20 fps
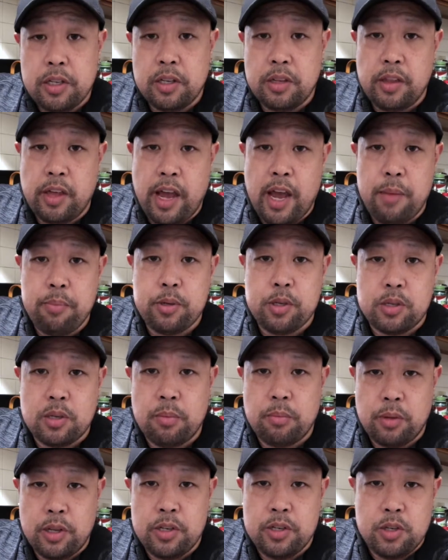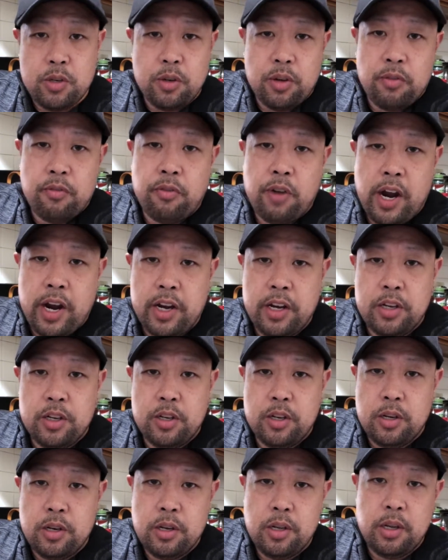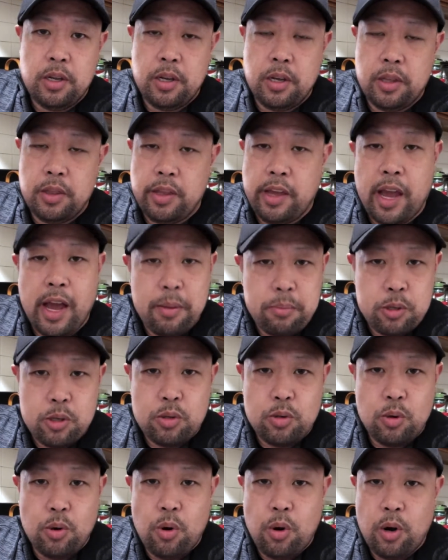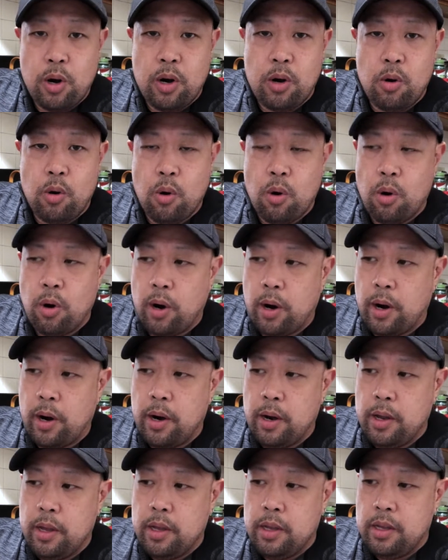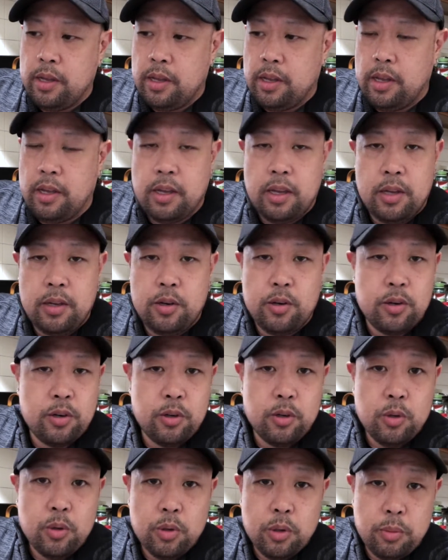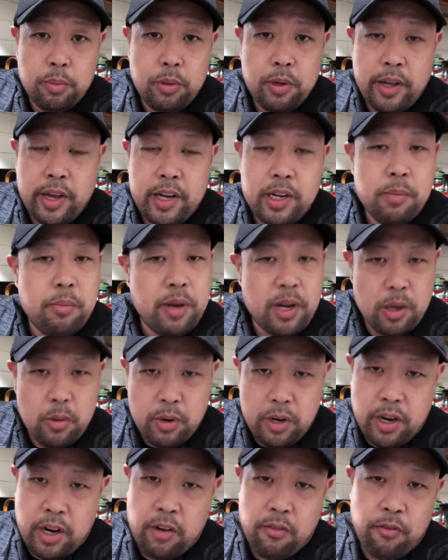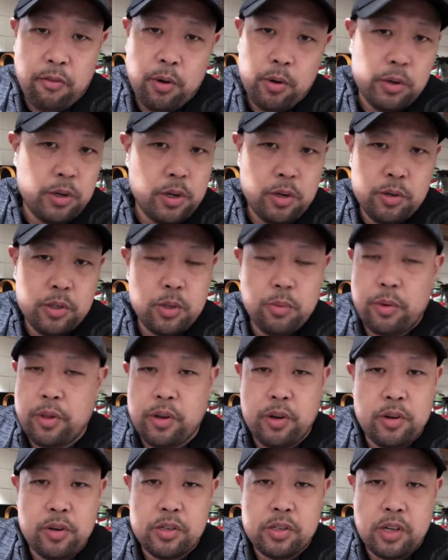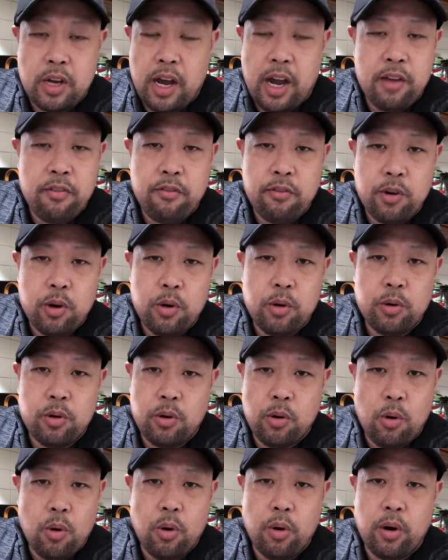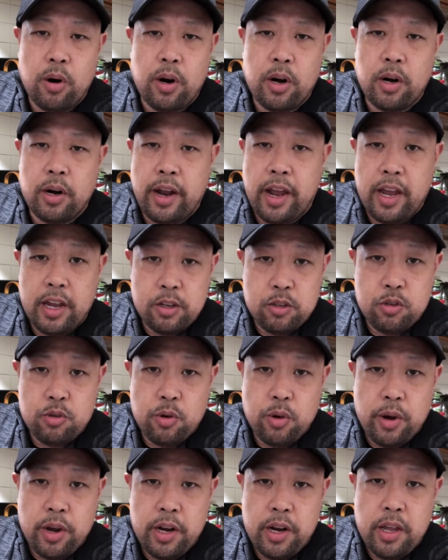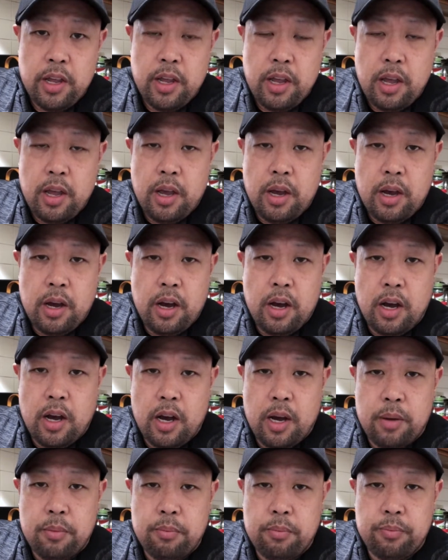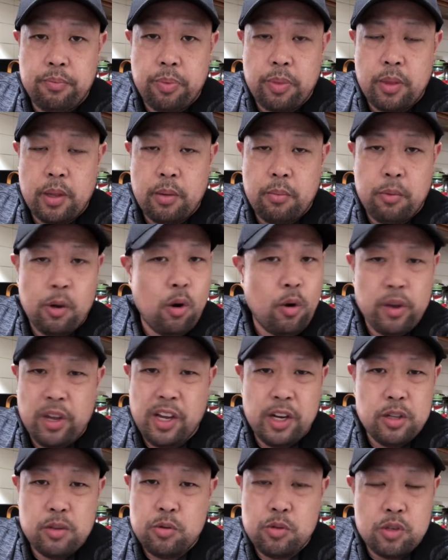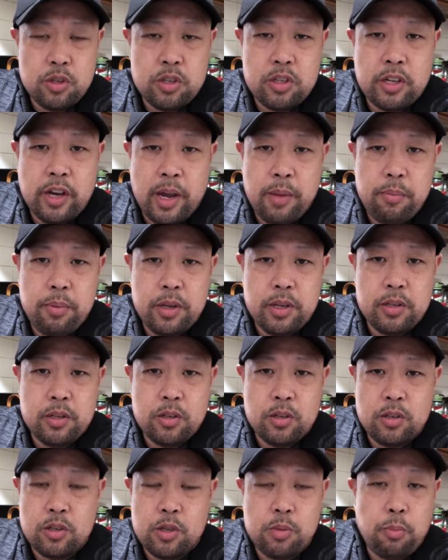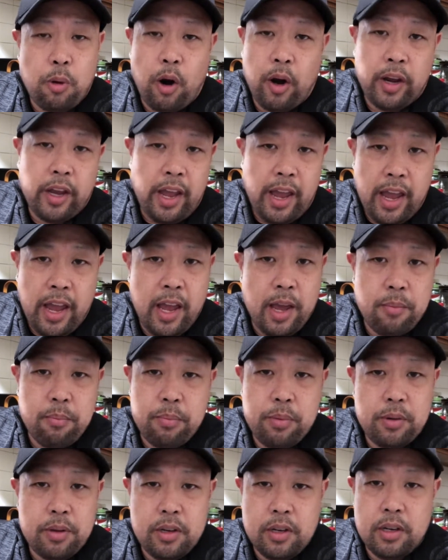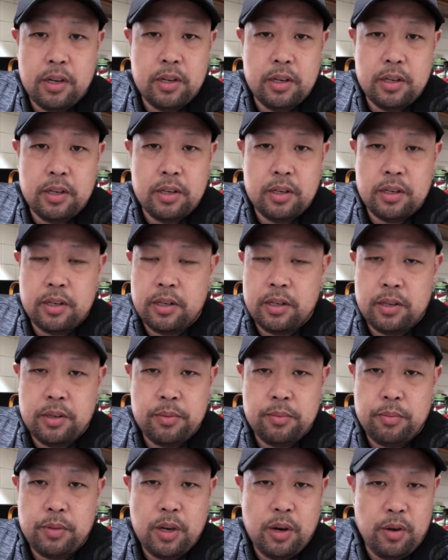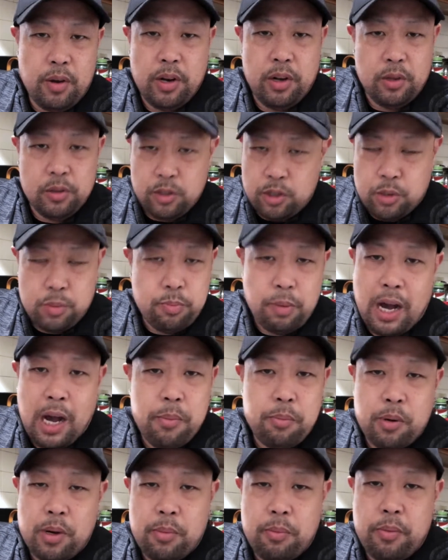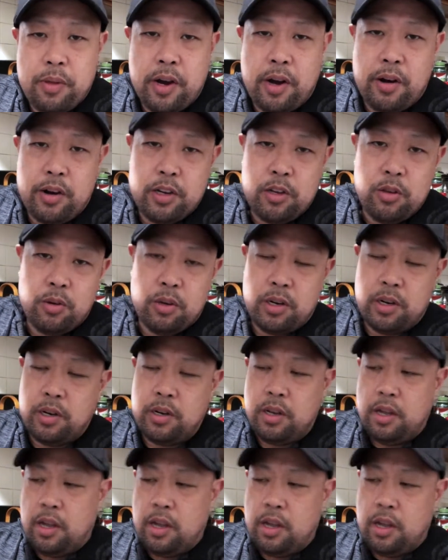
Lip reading: the app is someplace you could find in the App Store or in your Google Play, depending what kind of phone you're using, whether it's iPhone or Android. Uh, but all you got to do is just type in Spark Amp. It'll just pop up there, and you can